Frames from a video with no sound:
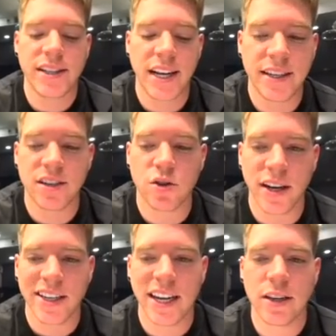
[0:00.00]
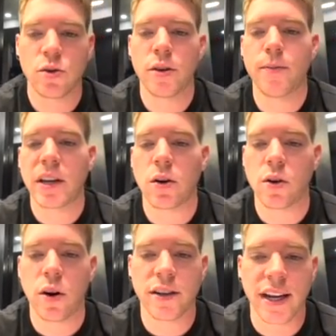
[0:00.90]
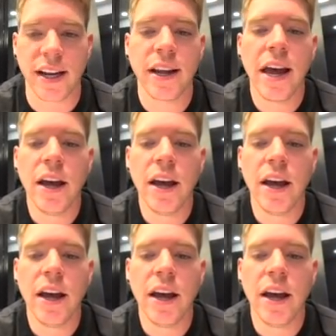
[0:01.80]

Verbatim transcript: get here straight into the Bitcoin content.